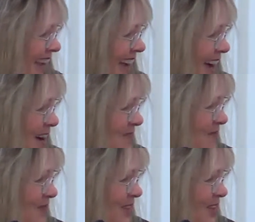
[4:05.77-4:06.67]

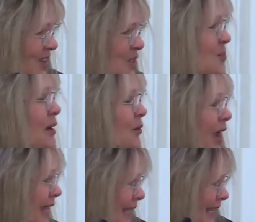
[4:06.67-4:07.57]
Um, because you're my
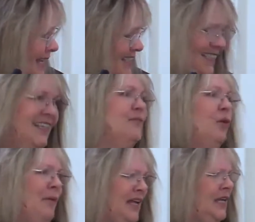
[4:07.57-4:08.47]
grandkids,
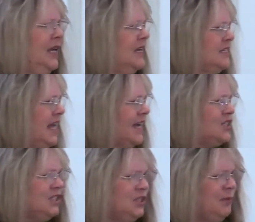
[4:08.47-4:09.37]
or my kids
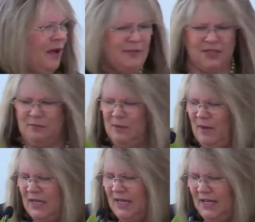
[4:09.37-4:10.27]
actually. You probably could be
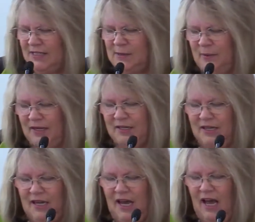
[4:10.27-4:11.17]
my kids, but
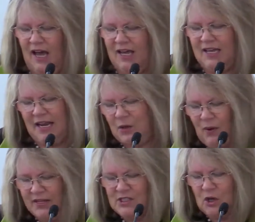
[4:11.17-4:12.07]
uh,
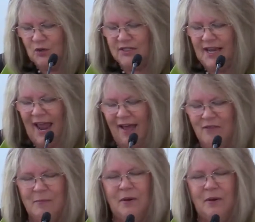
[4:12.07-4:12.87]
anyway, it's so good to have them.